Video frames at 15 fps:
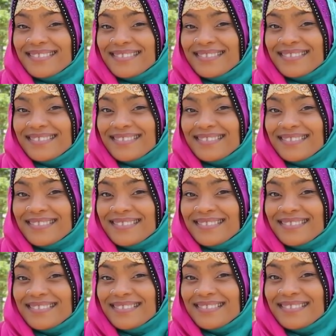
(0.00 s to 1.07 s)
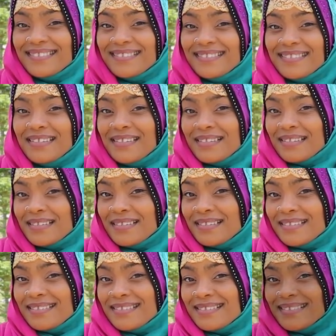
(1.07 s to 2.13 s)

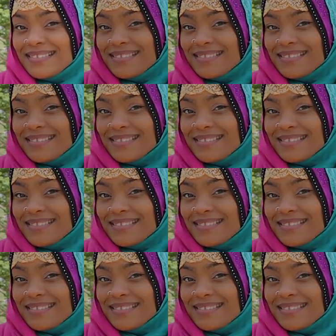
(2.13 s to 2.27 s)
(silent)